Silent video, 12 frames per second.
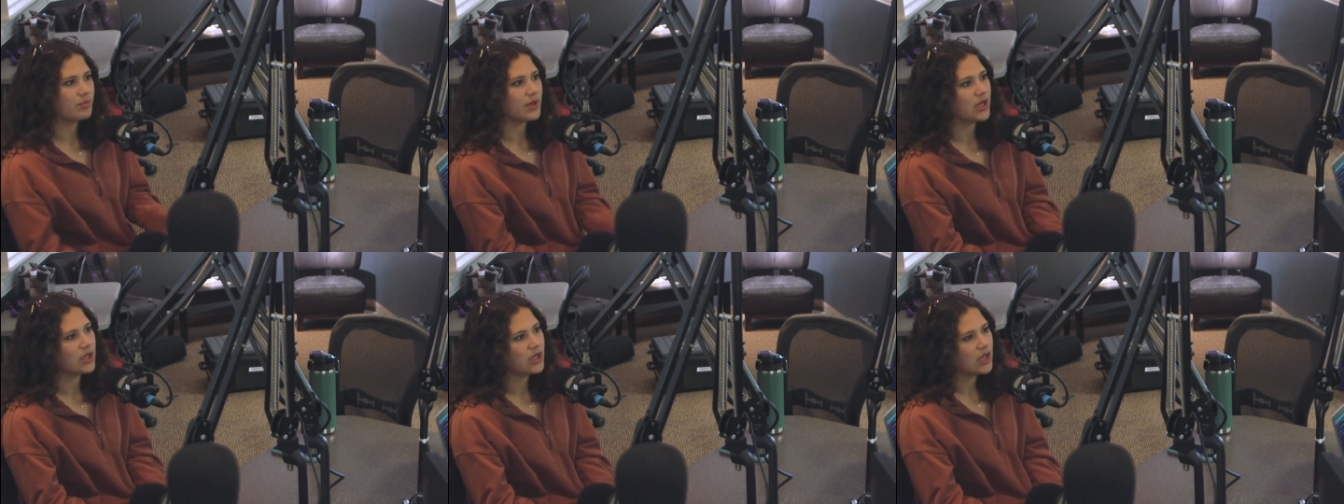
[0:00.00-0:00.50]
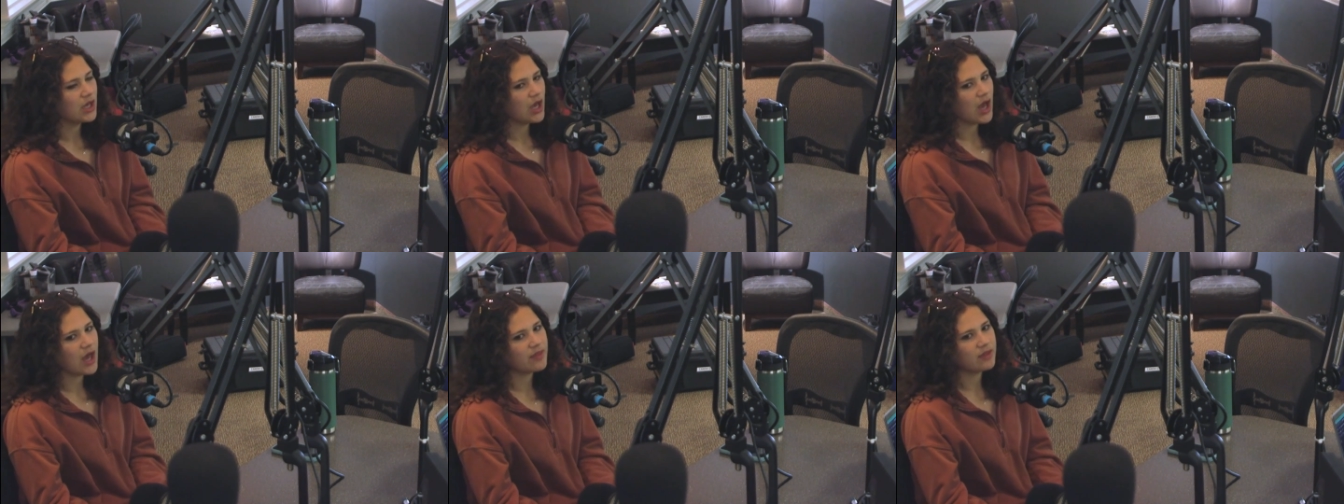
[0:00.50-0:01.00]
But
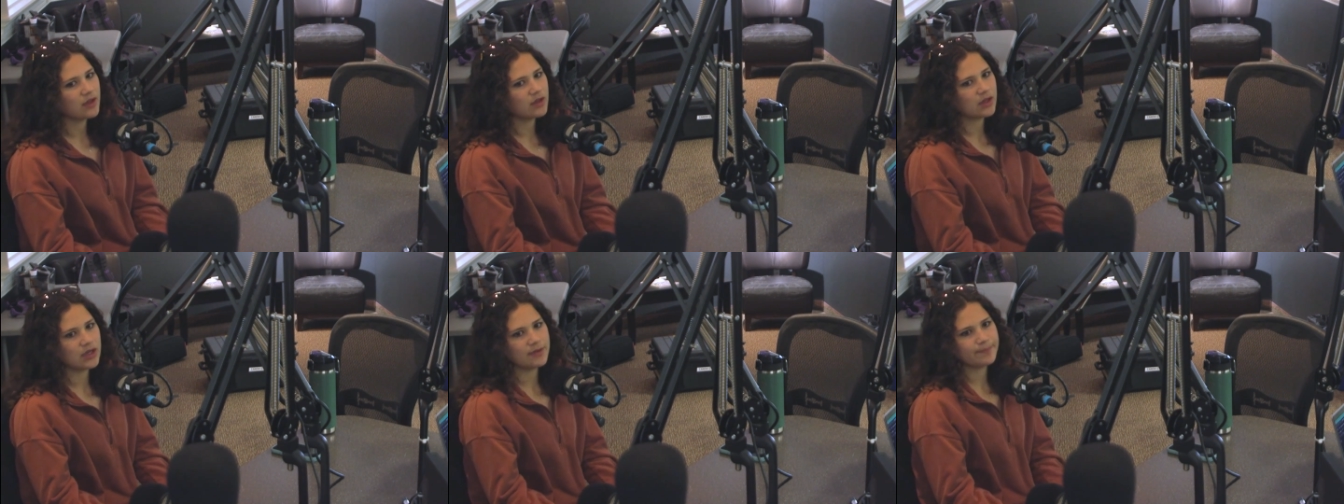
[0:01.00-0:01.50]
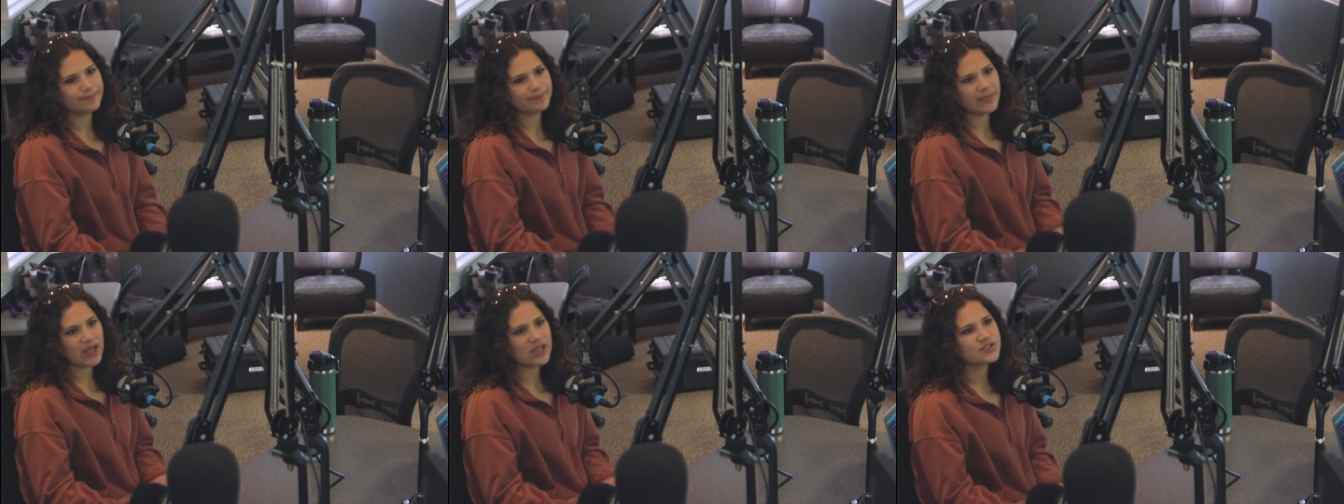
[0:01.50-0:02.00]
I think like
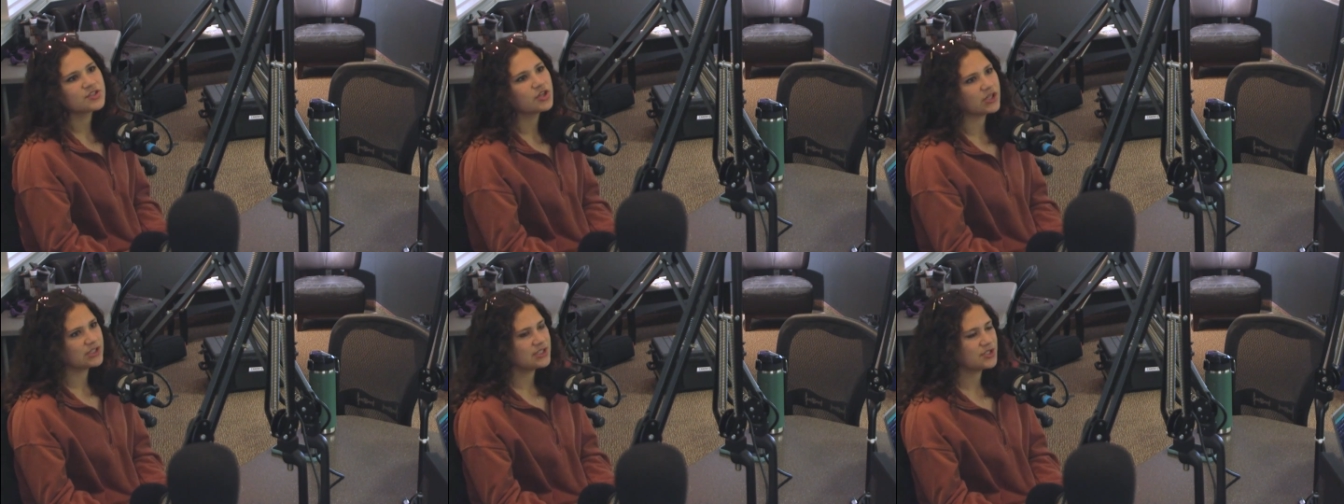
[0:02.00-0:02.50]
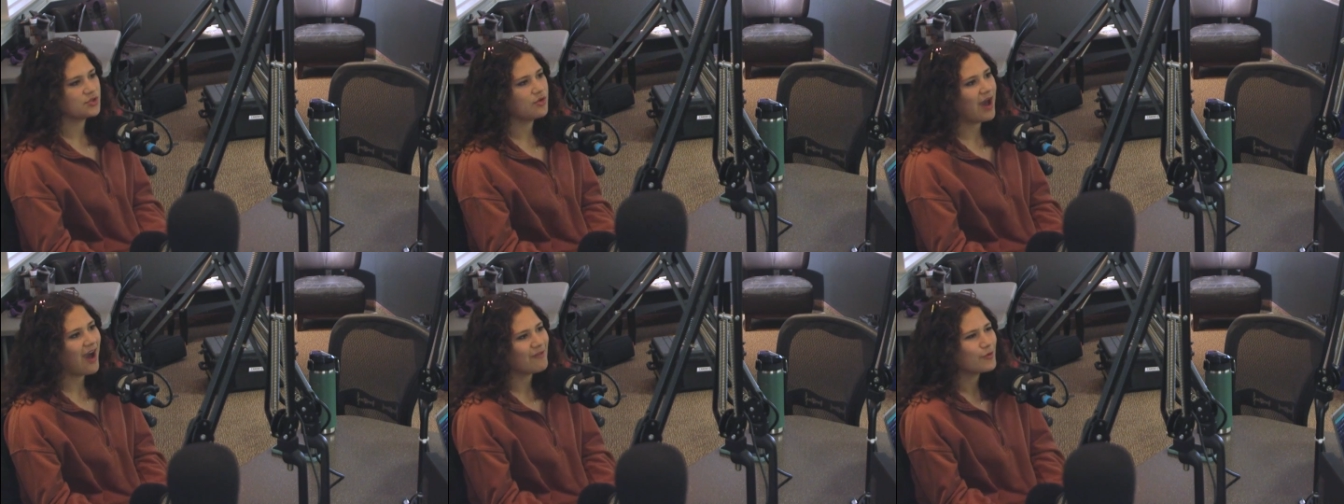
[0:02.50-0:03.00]
it's good to
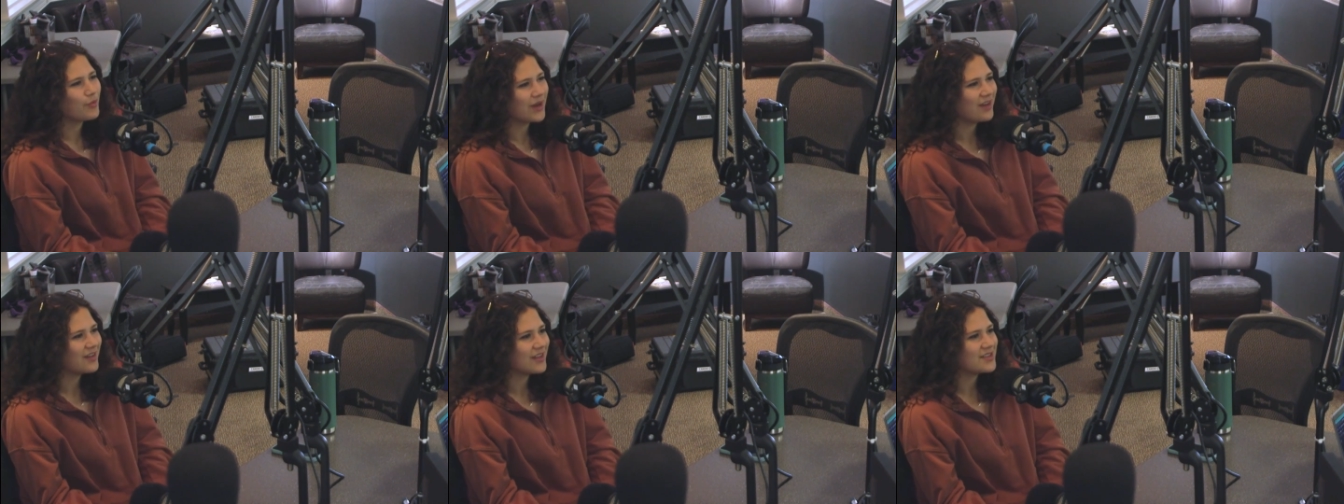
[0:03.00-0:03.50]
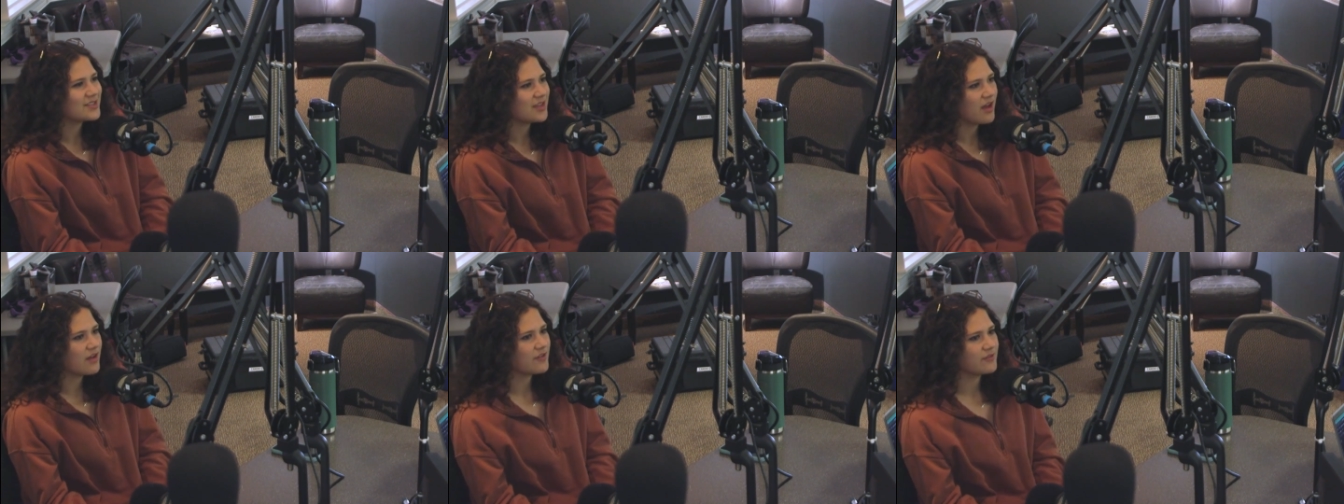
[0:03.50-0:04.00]
have awareness
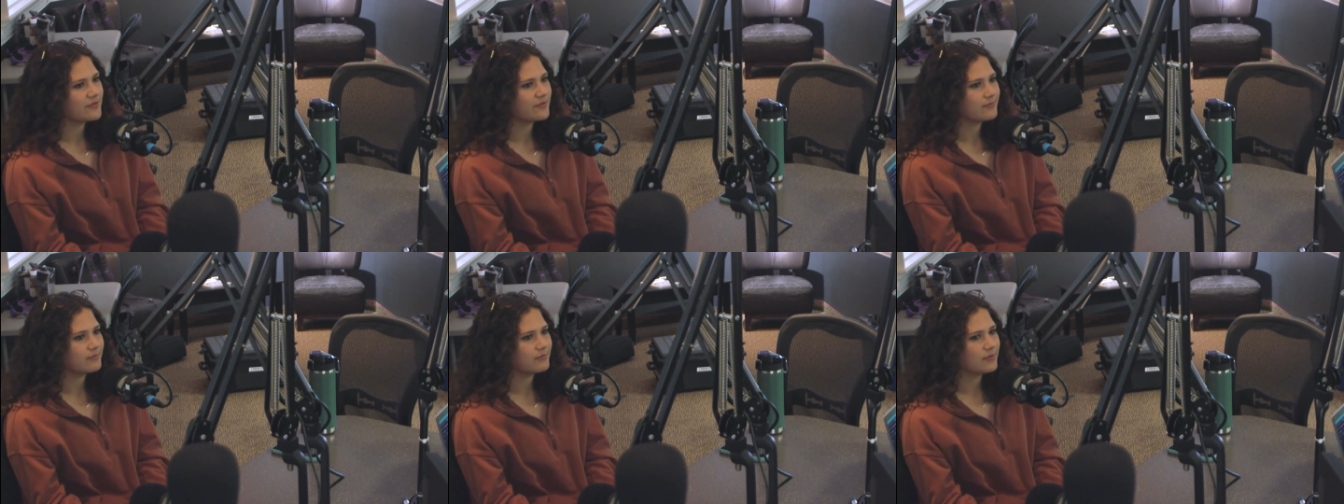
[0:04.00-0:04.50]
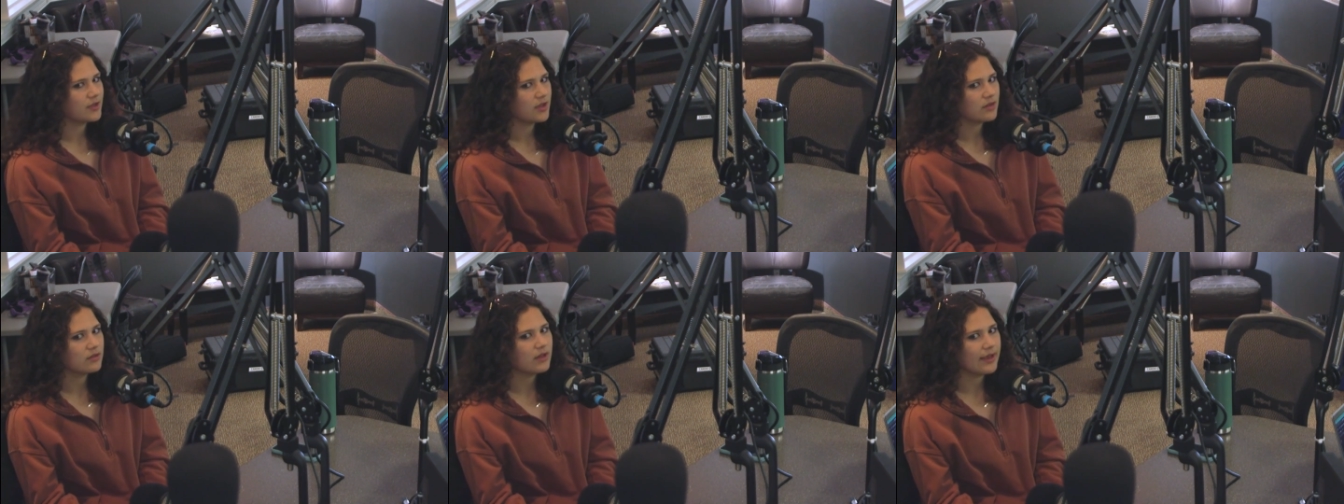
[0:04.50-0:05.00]
of
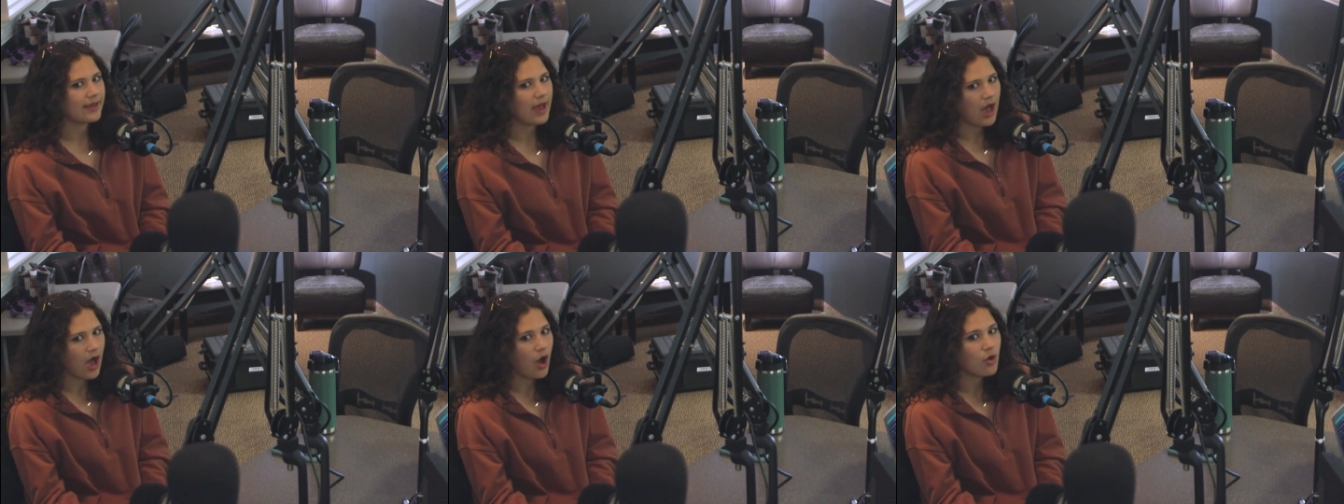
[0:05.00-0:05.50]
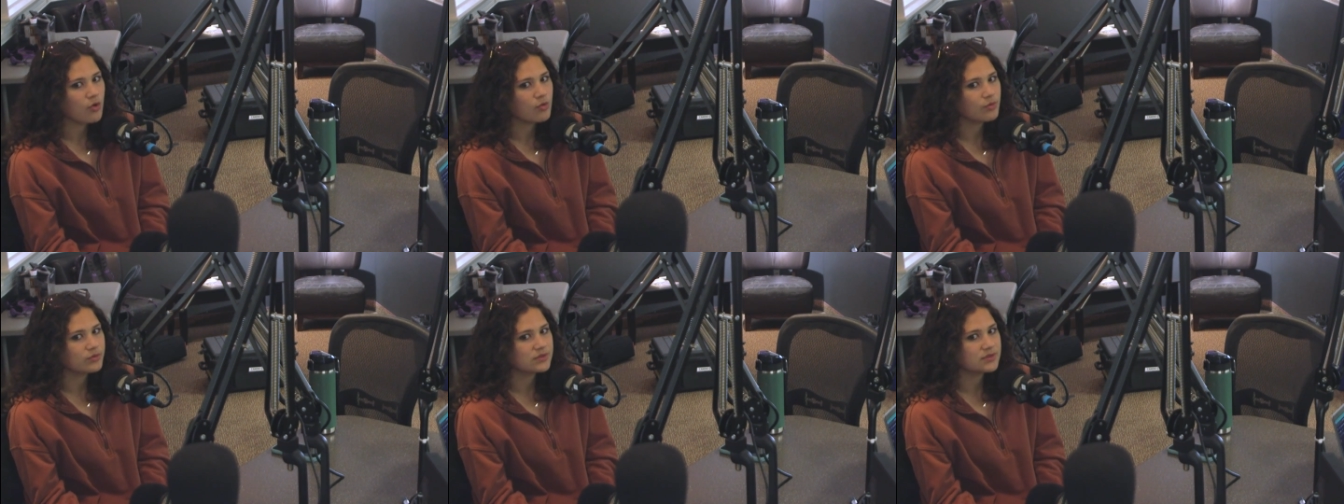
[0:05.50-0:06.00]
like
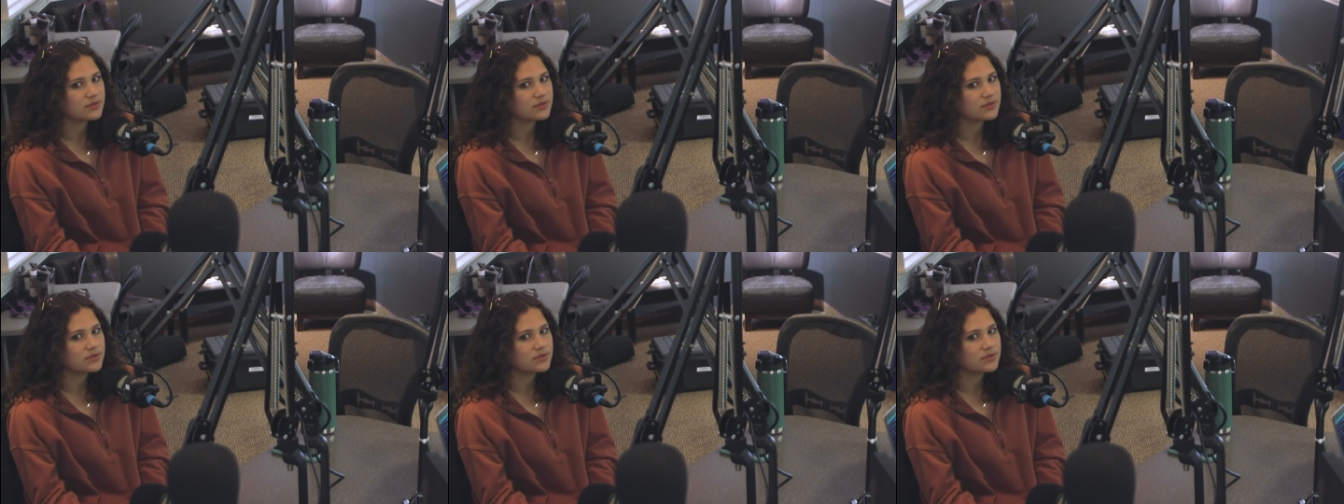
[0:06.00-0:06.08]
how